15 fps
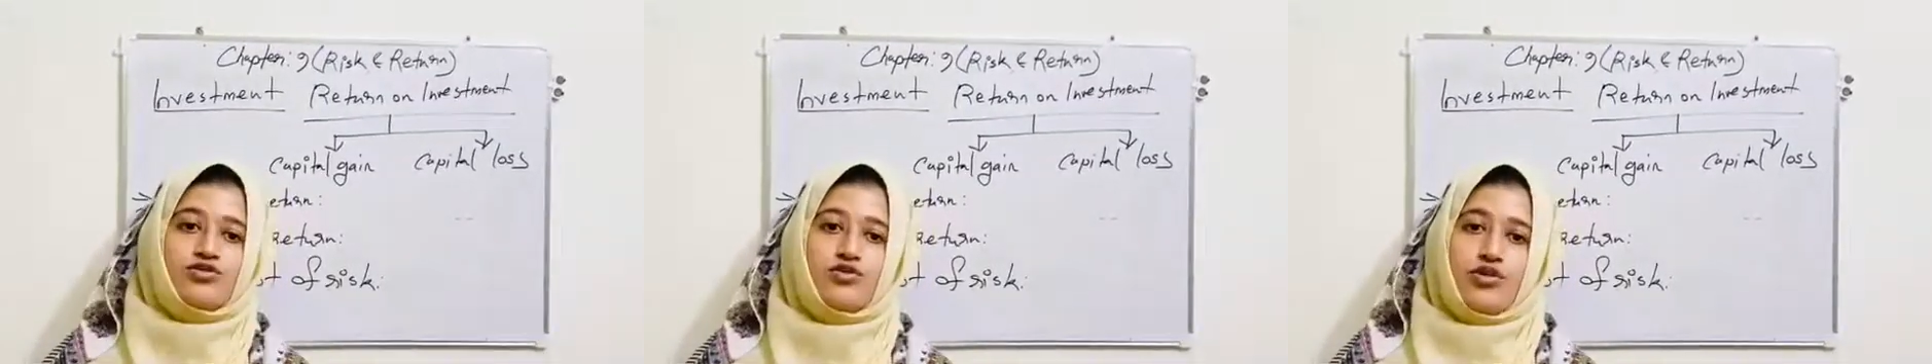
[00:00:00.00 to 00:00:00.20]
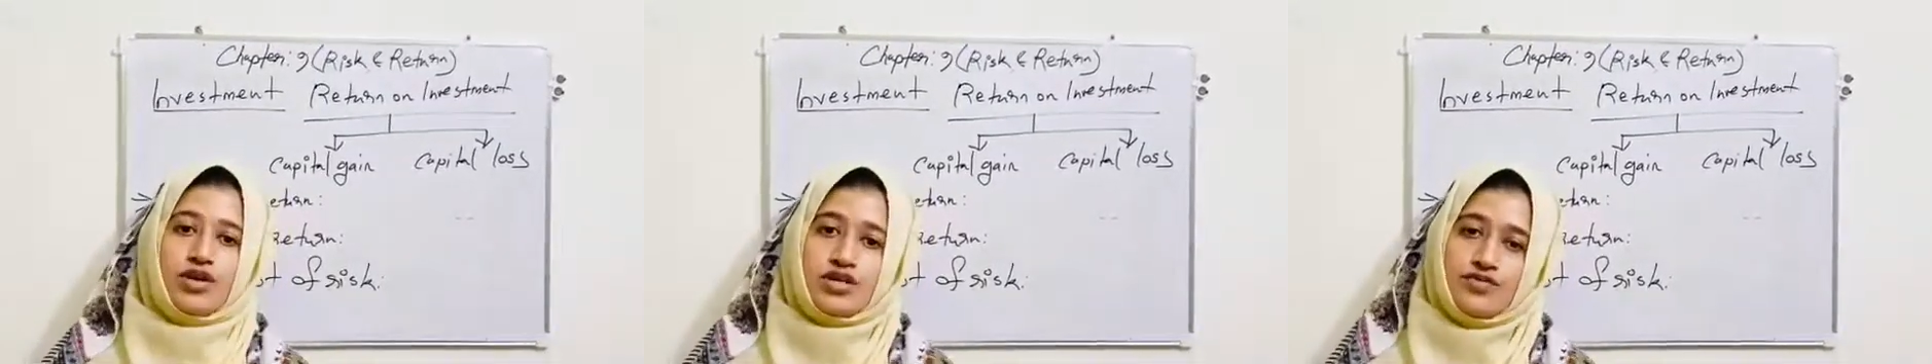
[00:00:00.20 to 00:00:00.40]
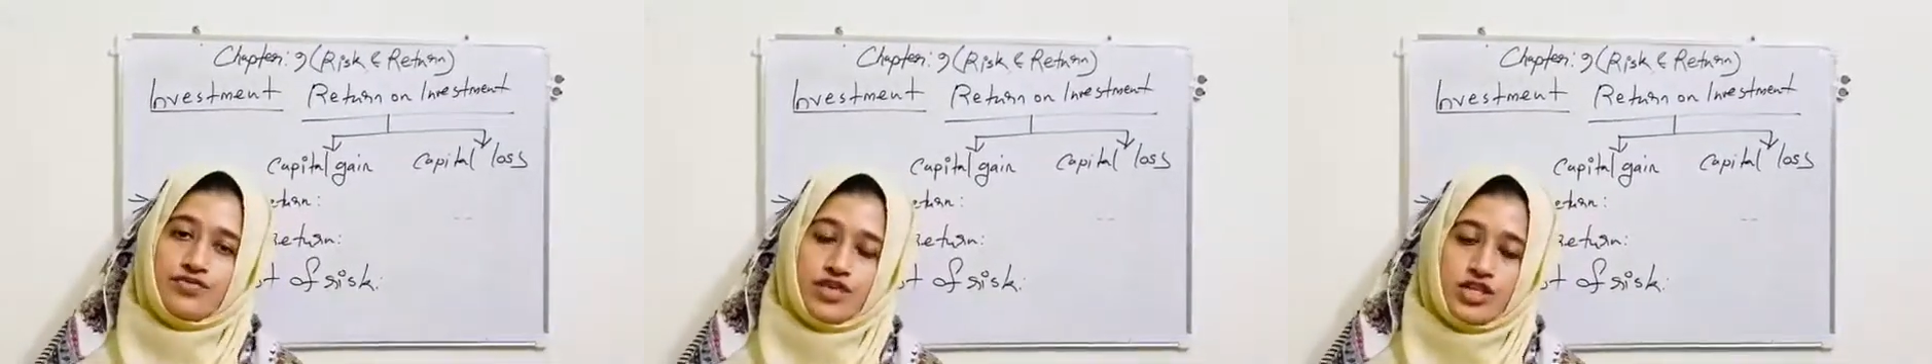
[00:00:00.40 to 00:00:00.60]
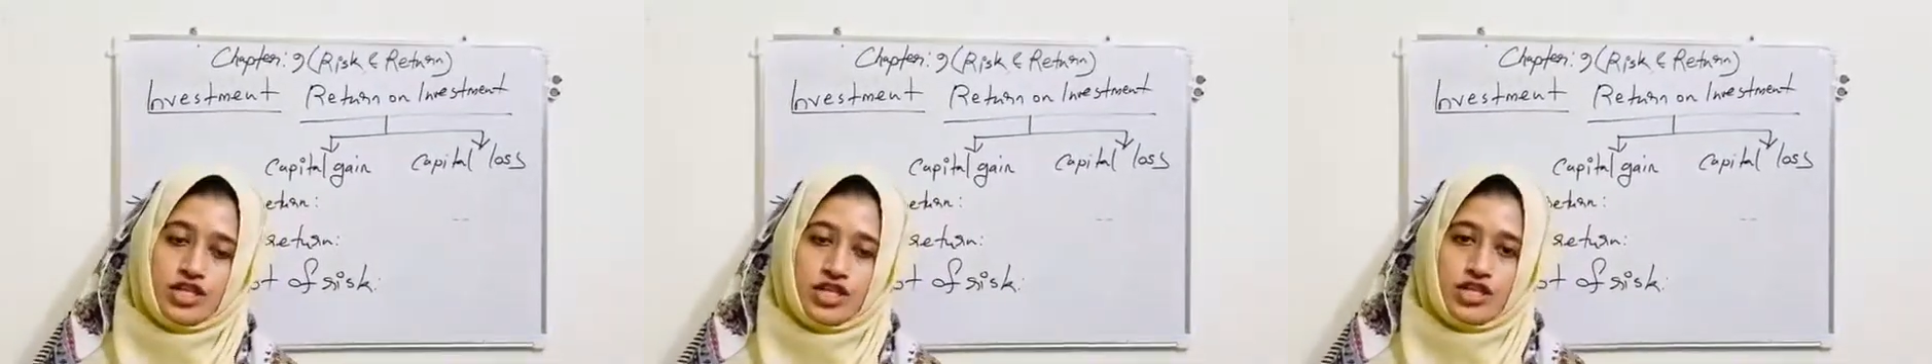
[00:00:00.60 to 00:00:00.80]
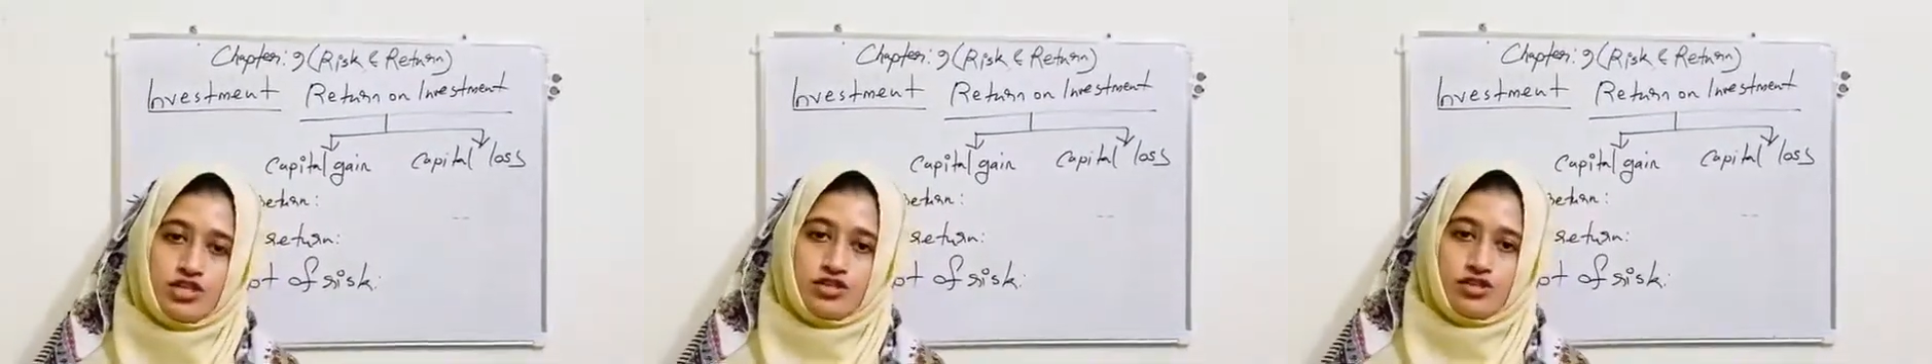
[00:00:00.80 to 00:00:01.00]

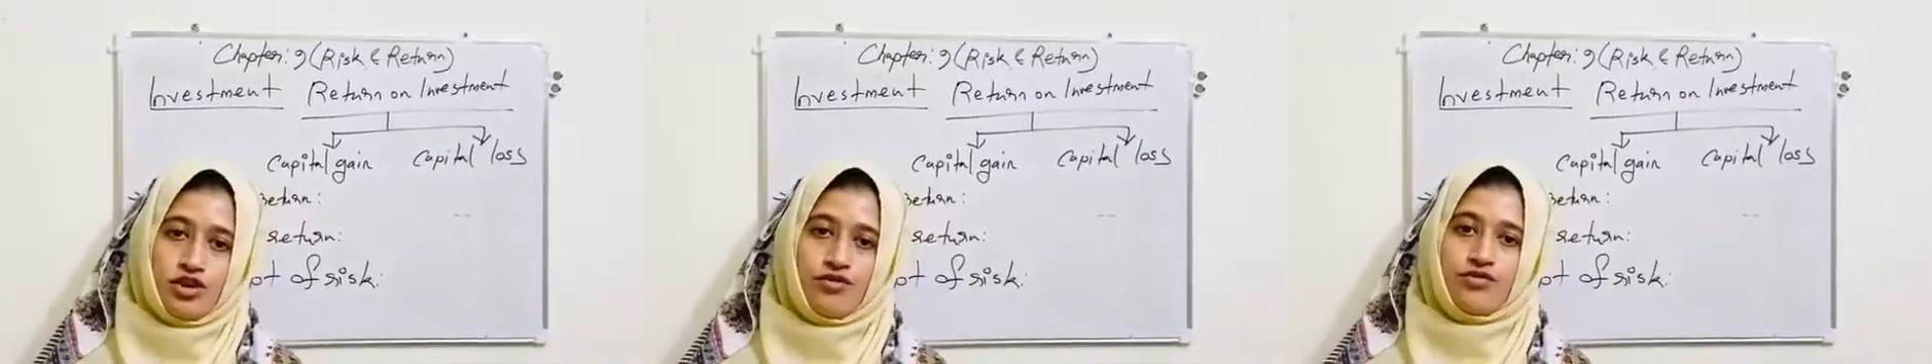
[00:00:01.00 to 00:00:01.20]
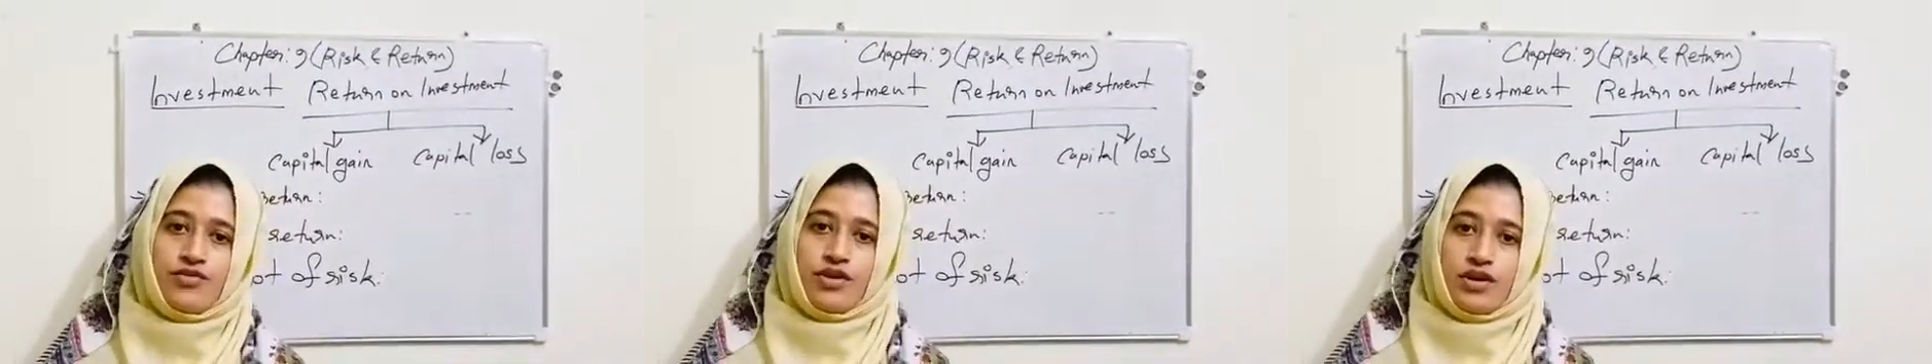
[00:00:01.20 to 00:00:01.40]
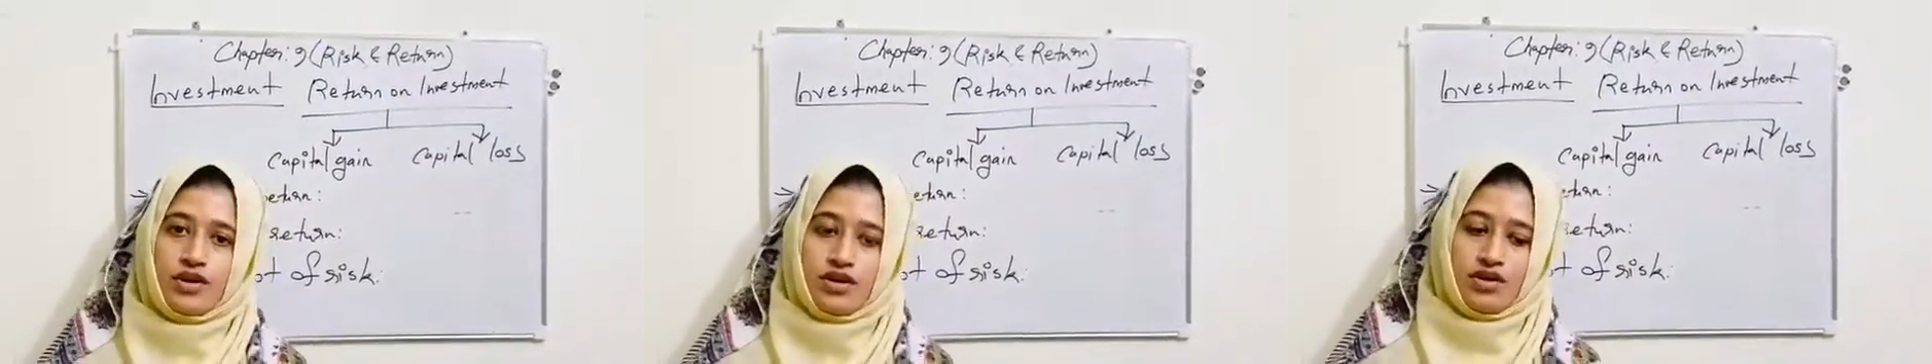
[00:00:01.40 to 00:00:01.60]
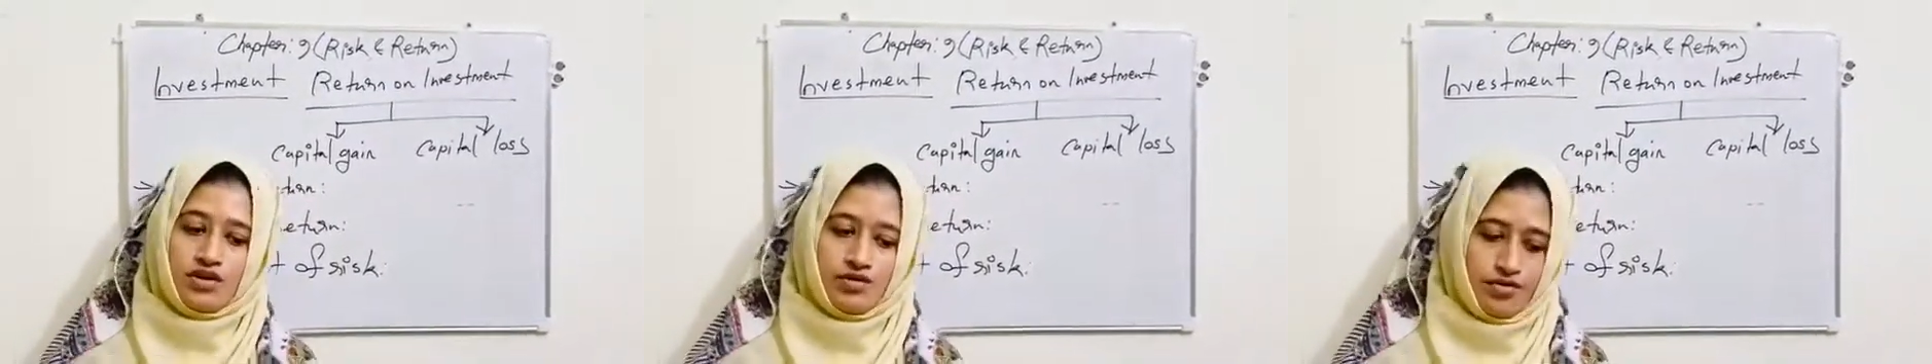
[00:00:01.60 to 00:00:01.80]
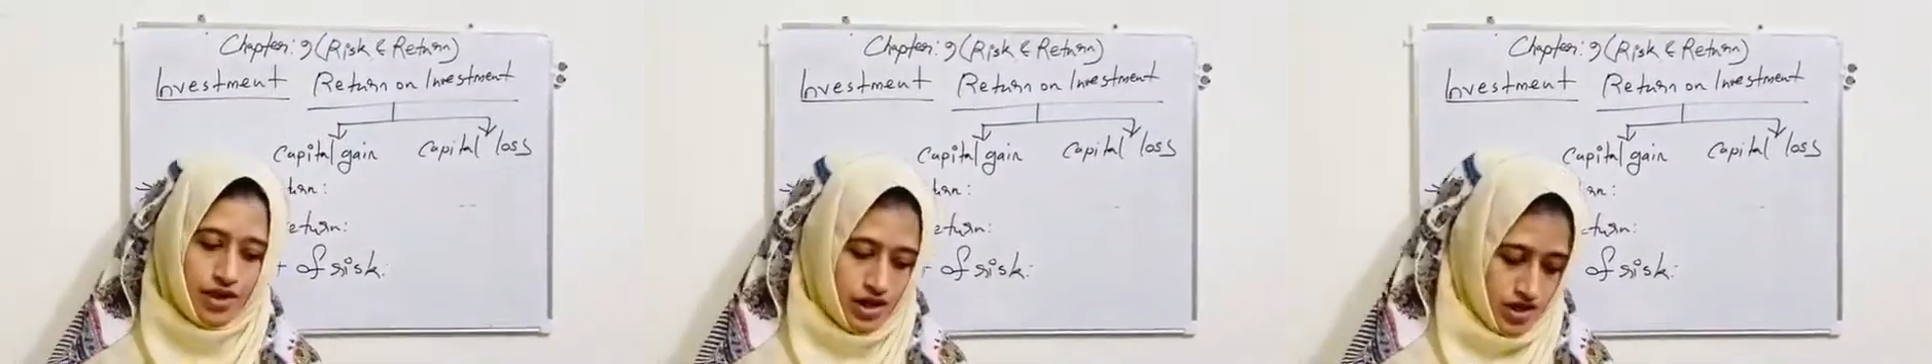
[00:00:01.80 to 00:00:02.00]
coefficient of
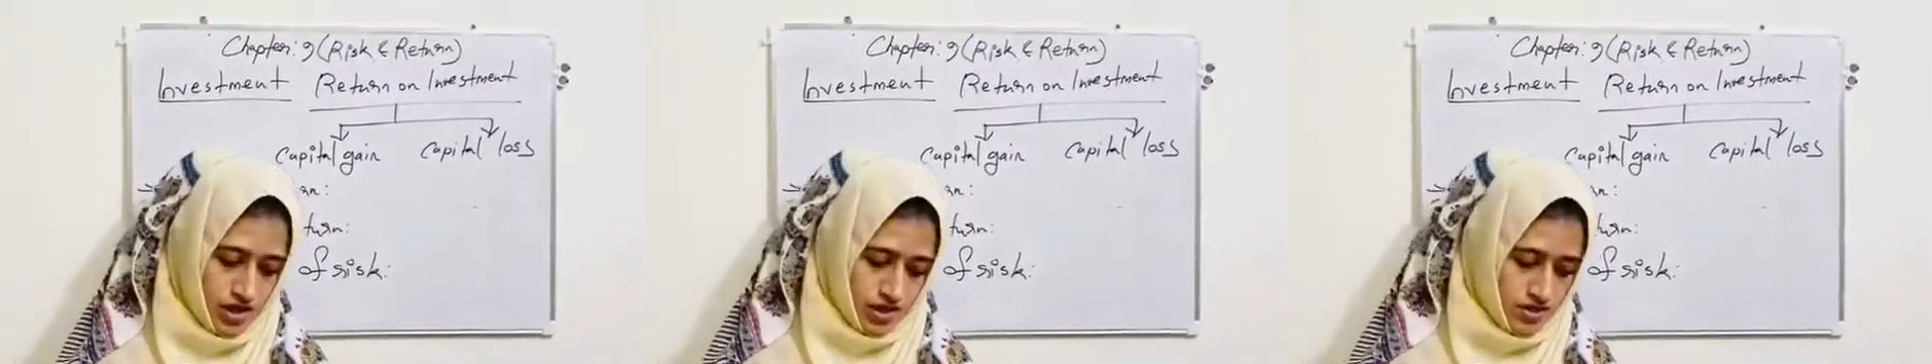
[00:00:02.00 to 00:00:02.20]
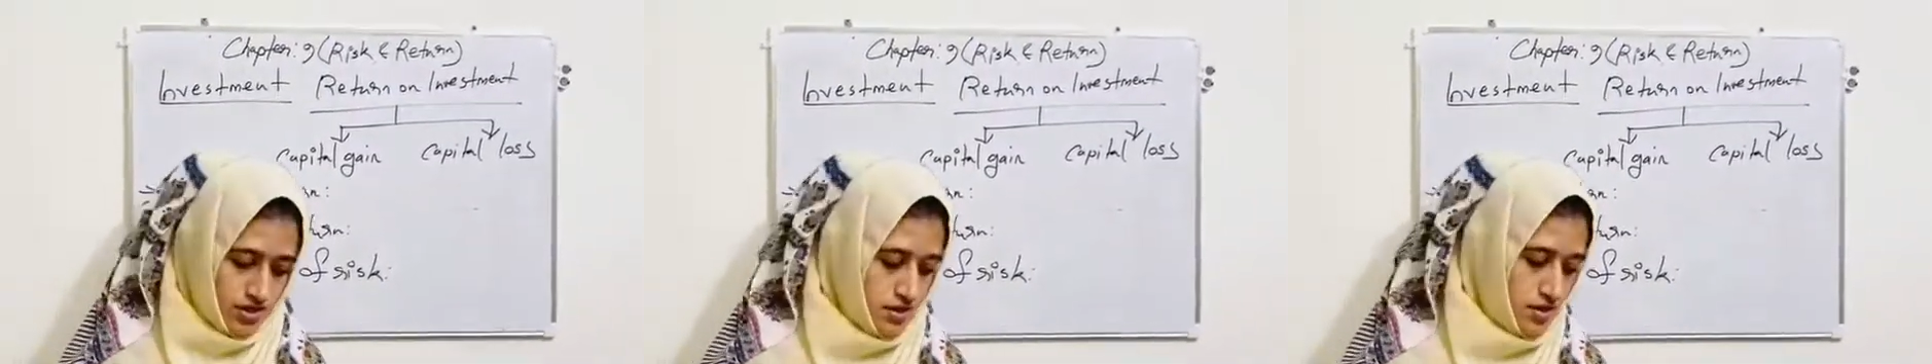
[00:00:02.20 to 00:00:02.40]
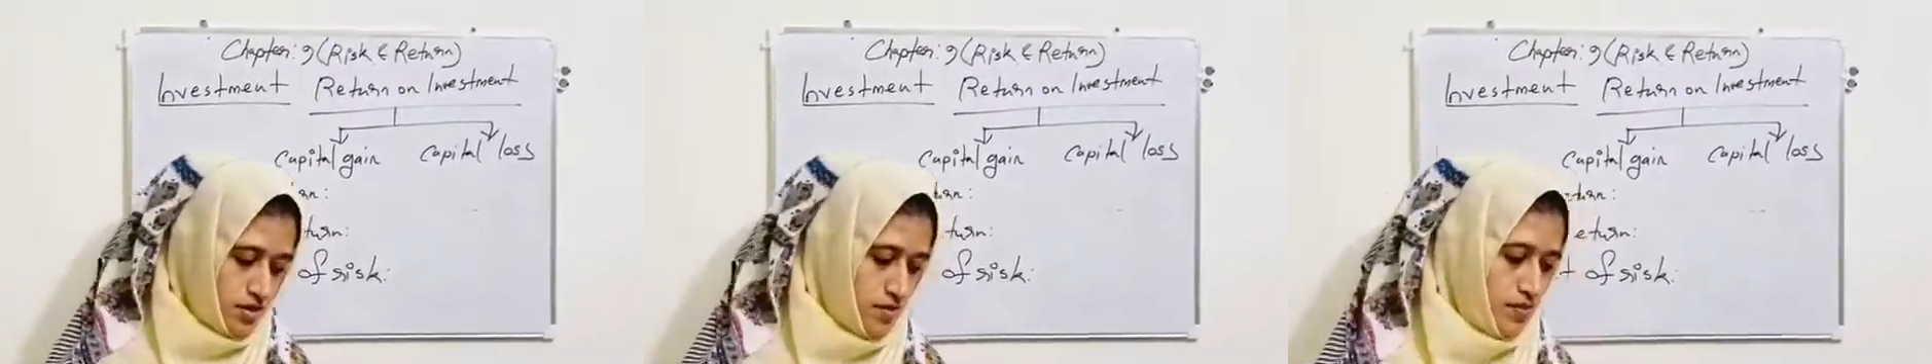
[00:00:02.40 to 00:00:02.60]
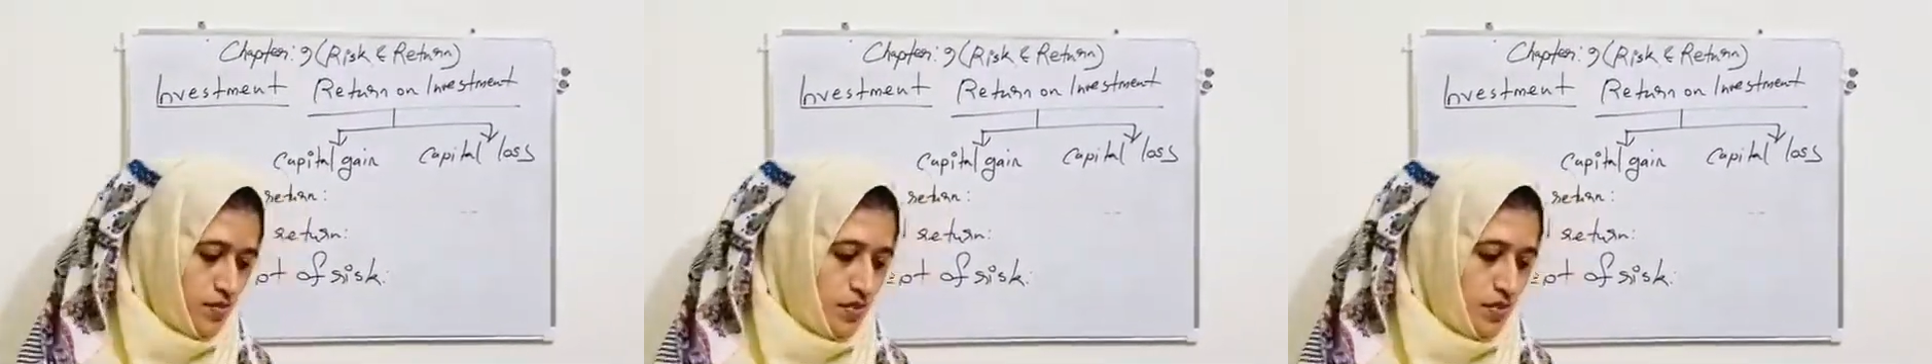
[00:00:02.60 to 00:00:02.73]
variance.